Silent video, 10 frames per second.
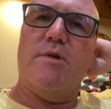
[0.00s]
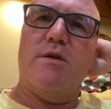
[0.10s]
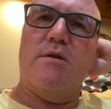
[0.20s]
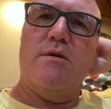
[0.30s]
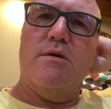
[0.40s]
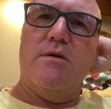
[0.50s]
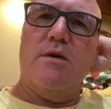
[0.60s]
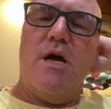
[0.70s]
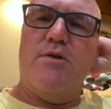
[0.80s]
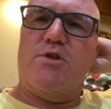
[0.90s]
And
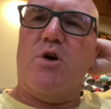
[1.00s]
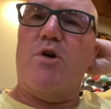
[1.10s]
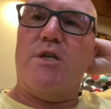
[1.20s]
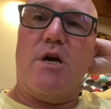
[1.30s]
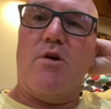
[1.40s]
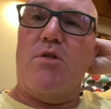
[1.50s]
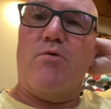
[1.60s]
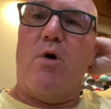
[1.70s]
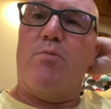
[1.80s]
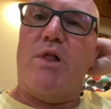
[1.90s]
Heather's already done all the
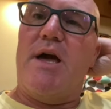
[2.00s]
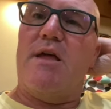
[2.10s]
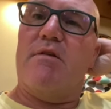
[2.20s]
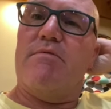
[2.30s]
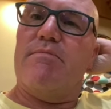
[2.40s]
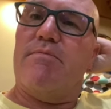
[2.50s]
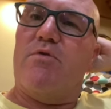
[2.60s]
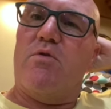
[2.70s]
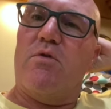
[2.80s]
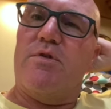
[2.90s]
route planning
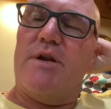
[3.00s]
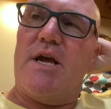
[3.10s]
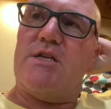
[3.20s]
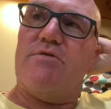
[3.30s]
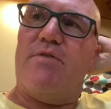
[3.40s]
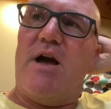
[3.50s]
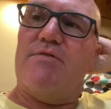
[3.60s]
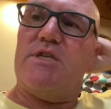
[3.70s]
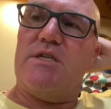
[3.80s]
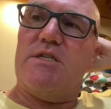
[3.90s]
for the next
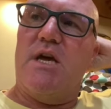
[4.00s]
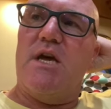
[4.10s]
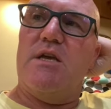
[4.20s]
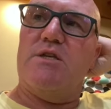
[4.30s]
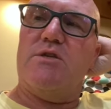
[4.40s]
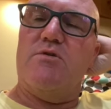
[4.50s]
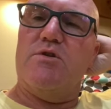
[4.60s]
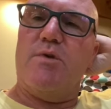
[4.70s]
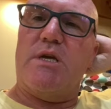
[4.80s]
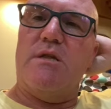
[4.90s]
5-6 days as soon as
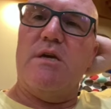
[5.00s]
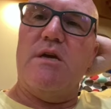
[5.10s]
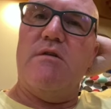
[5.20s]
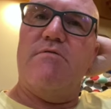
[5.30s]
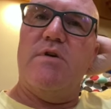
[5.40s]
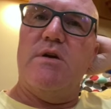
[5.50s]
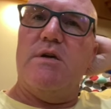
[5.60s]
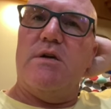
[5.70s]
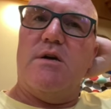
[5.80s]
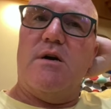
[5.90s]
we can leave.
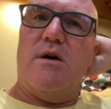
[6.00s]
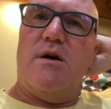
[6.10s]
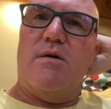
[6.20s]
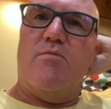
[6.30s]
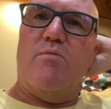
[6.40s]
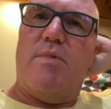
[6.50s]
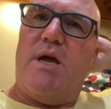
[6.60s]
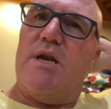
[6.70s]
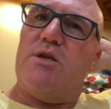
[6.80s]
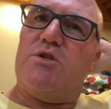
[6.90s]
And
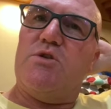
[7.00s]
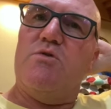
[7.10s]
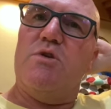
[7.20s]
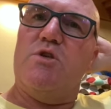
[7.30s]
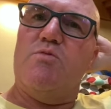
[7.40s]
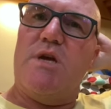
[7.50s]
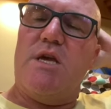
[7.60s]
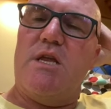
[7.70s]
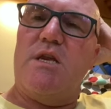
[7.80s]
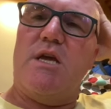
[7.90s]
as soon as we
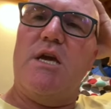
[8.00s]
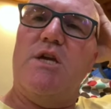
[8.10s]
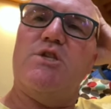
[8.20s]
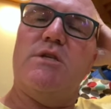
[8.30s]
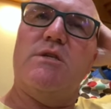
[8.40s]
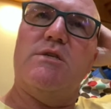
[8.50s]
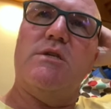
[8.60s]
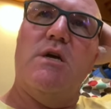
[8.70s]
get indications,